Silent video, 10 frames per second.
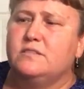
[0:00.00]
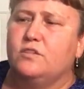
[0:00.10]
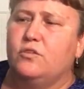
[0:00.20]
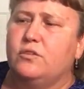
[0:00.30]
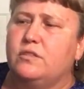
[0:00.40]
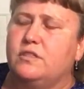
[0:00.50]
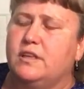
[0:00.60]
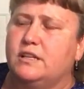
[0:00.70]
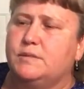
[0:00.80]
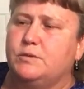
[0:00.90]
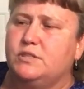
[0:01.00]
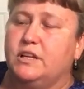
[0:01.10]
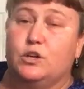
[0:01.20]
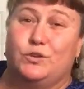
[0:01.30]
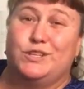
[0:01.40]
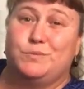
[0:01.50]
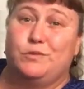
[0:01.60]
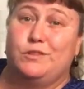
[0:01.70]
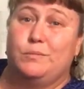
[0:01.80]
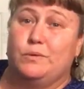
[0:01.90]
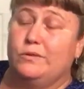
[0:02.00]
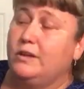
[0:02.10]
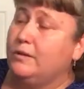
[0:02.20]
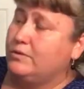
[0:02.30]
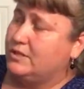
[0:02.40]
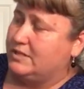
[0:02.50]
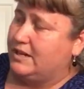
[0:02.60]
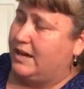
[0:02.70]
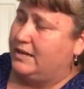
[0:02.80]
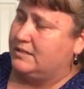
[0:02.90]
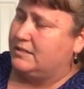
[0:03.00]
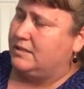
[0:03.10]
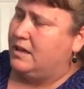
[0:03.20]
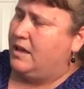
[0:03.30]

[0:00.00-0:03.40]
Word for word: so that's supposed to increase breathability, which is nice.